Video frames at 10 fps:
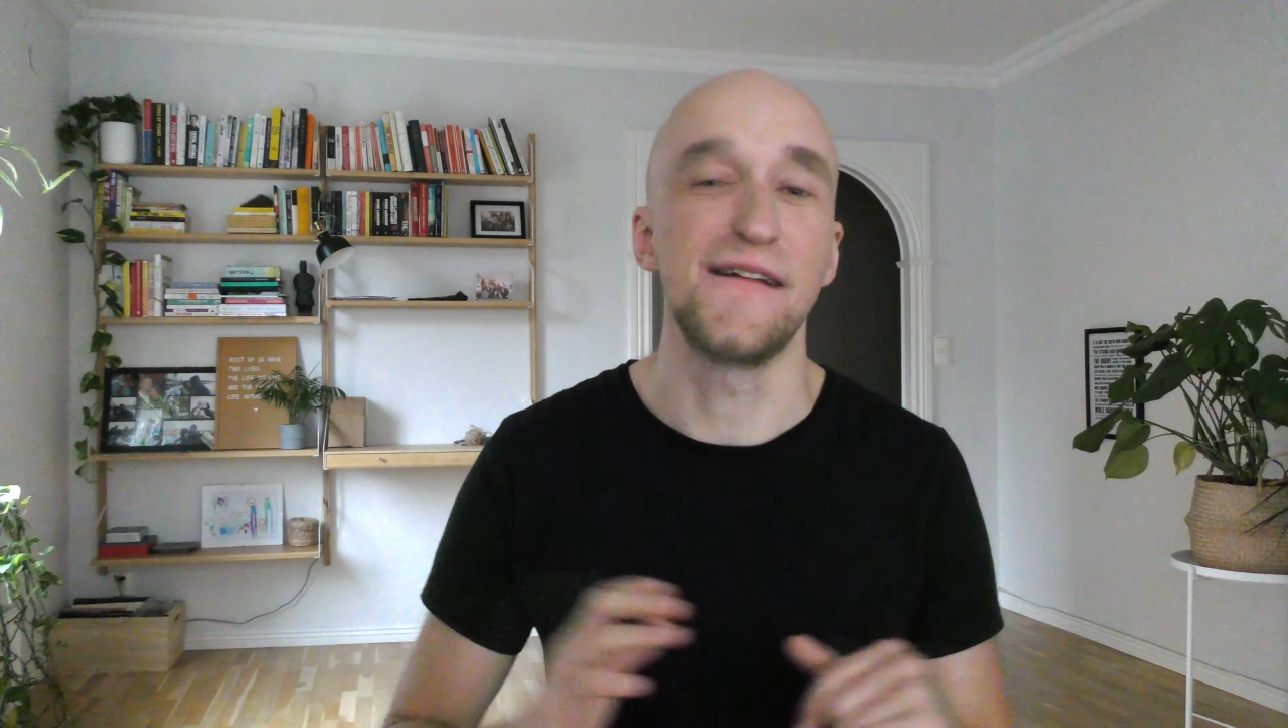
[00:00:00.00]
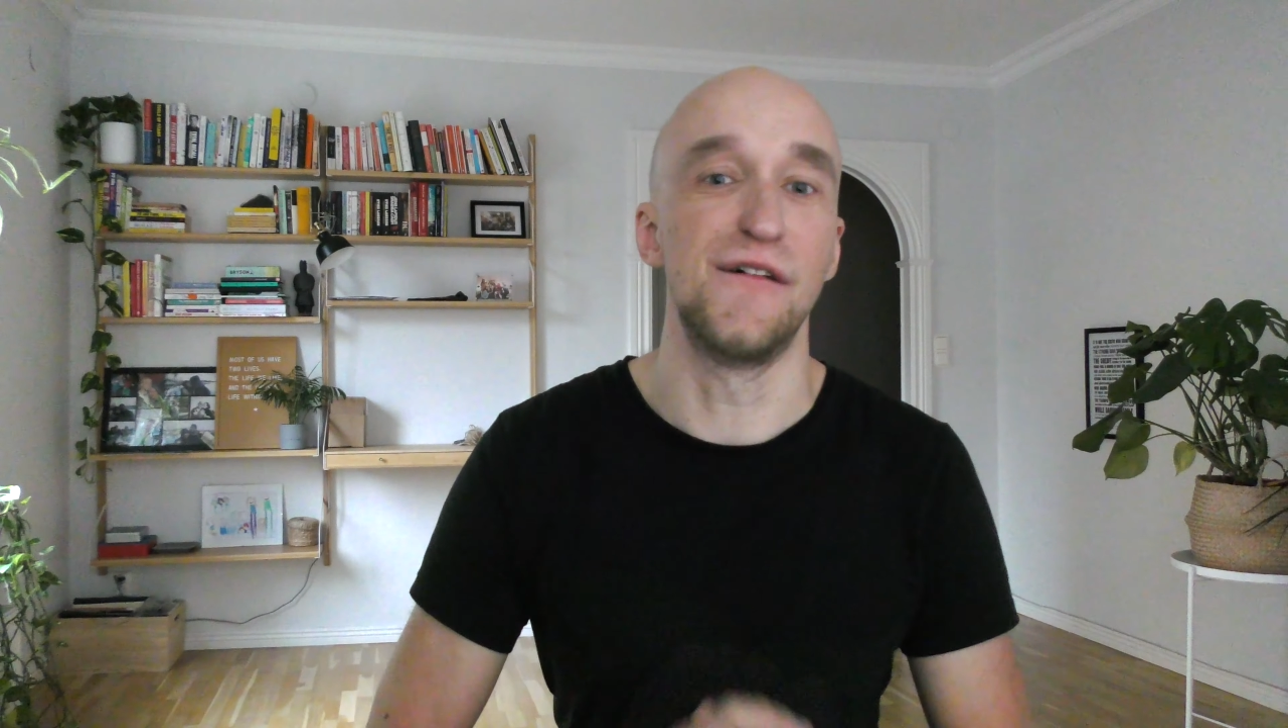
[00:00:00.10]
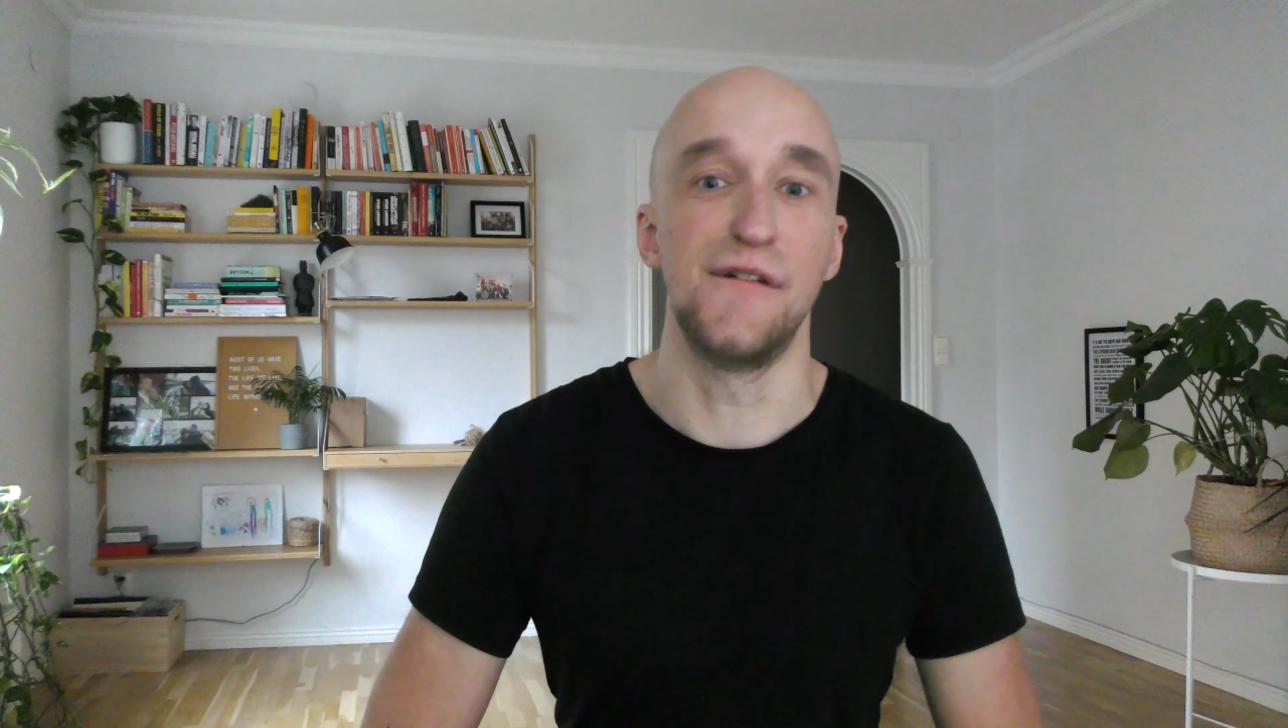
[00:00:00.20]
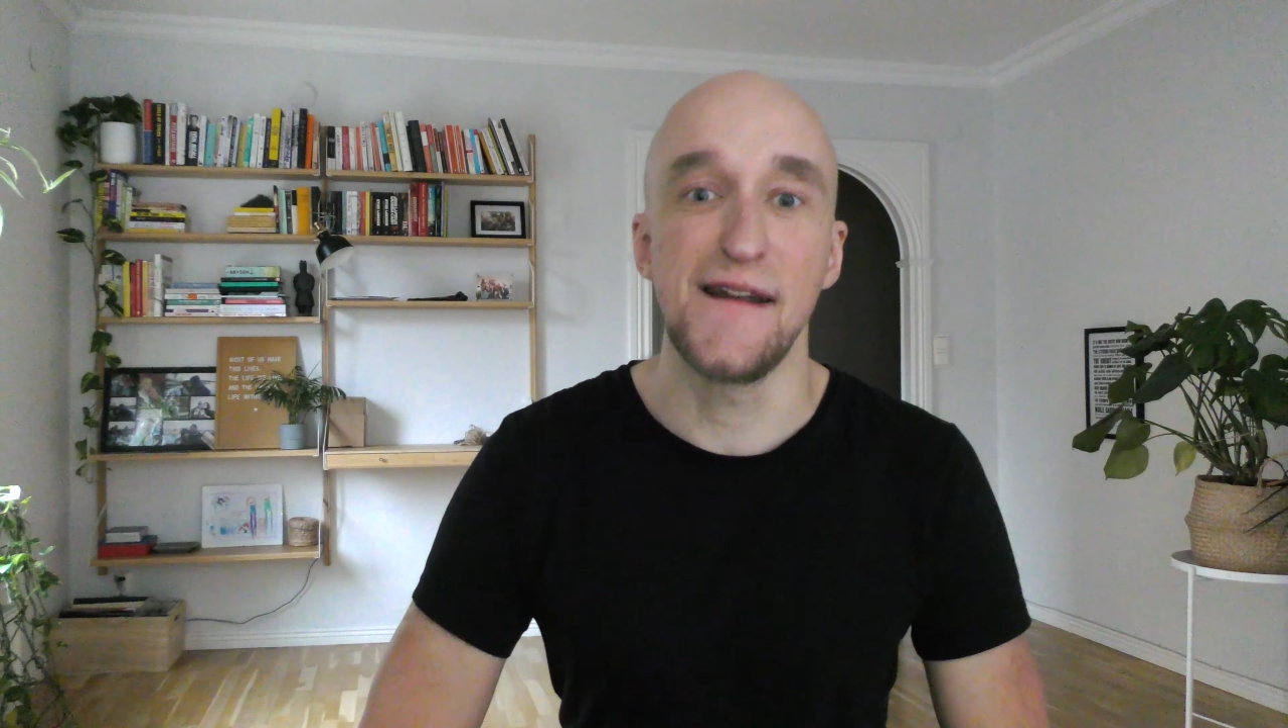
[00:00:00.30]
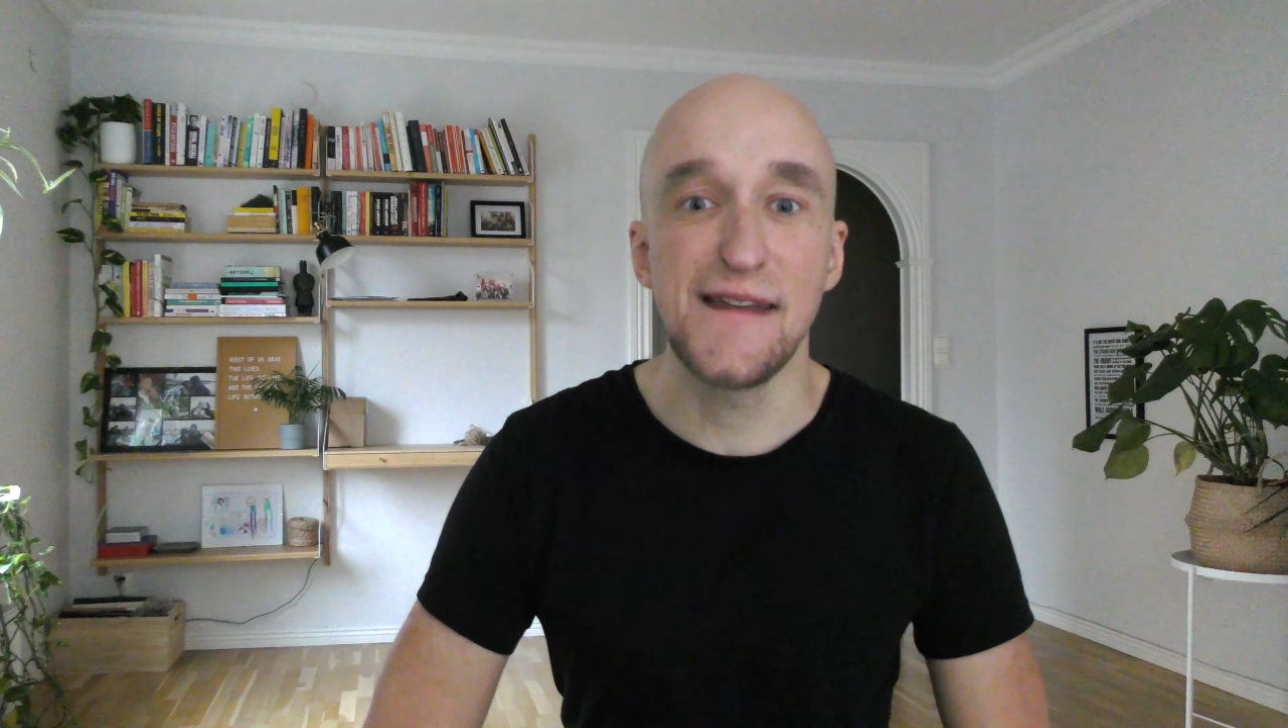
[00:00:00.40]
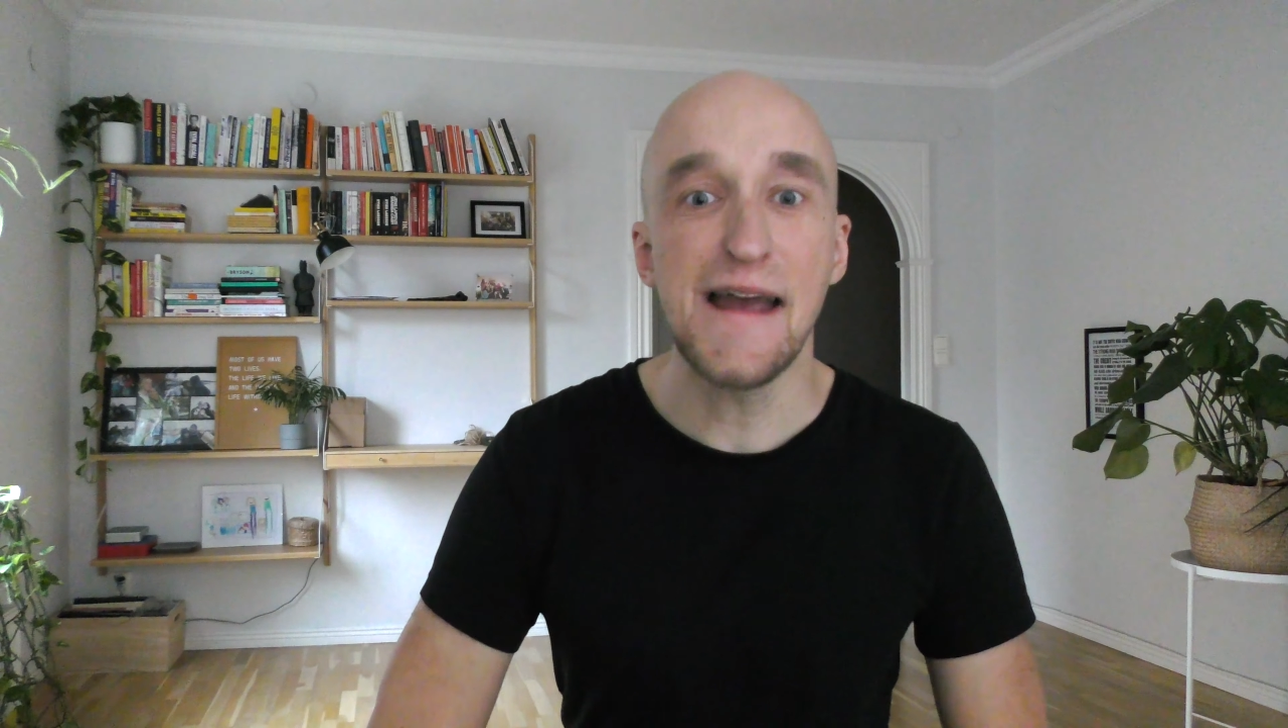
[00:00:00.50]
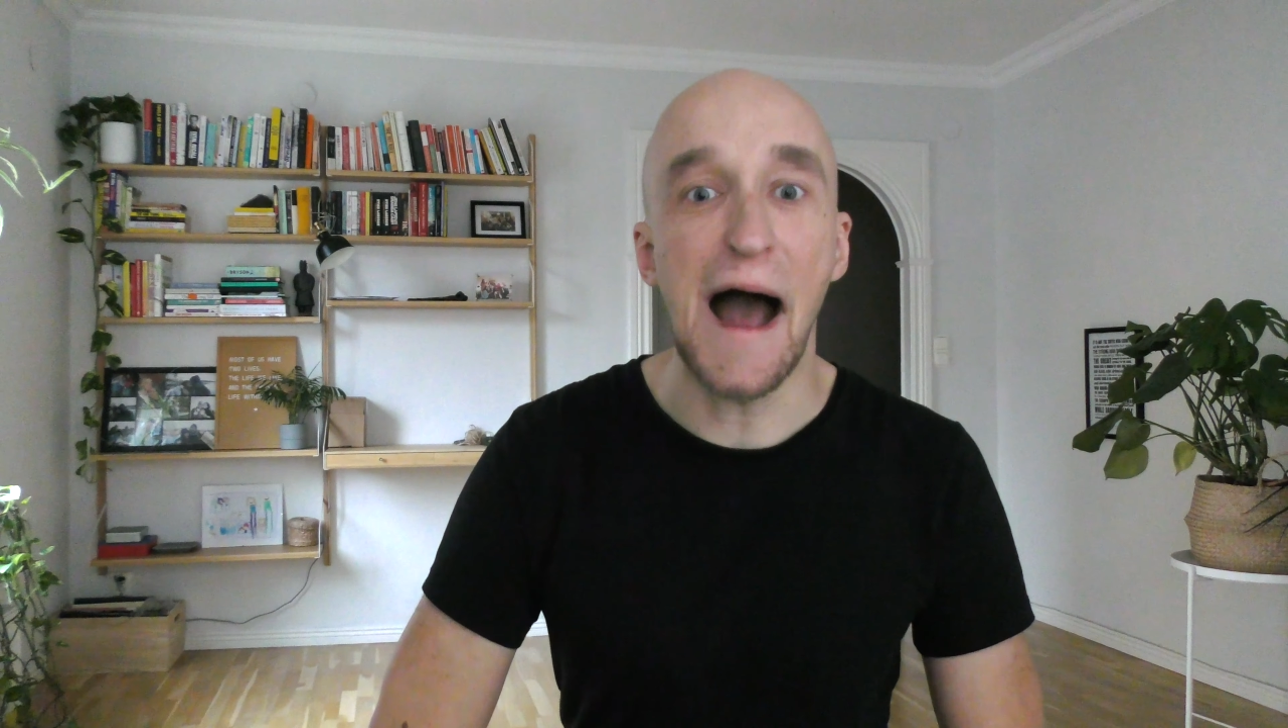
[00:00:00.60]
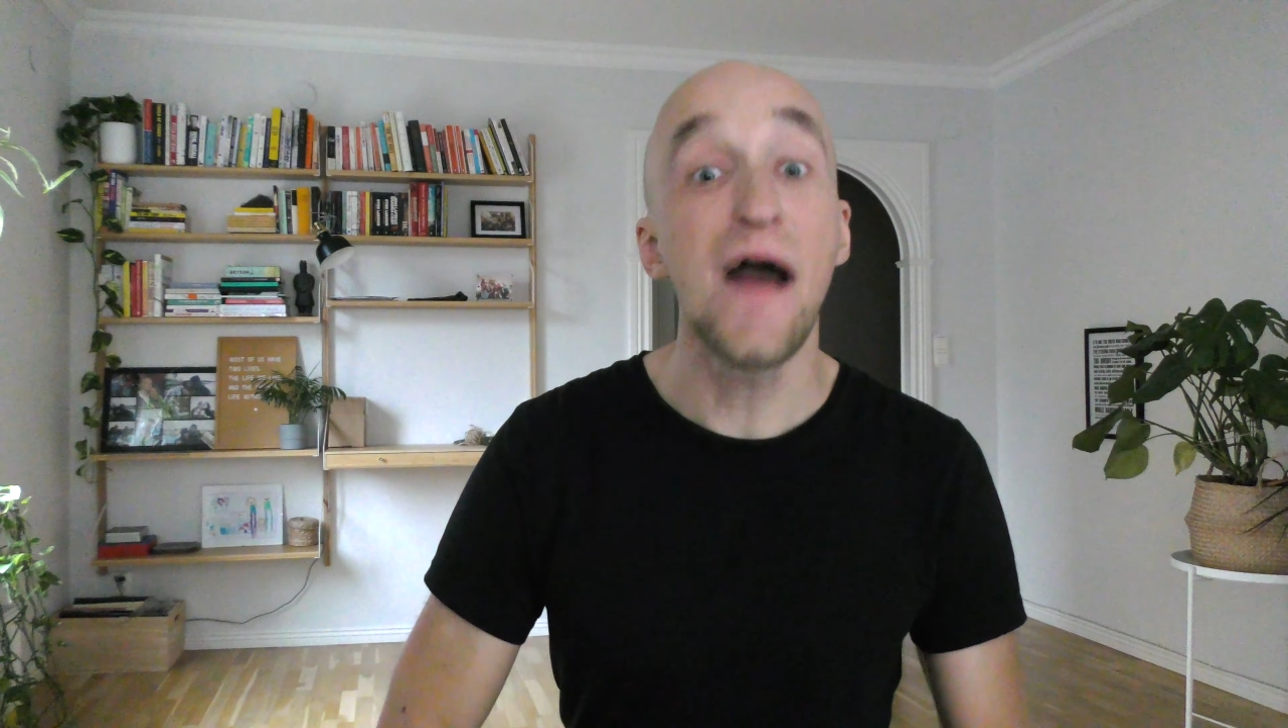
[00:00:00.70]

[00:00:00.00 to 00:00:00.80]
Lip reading: already.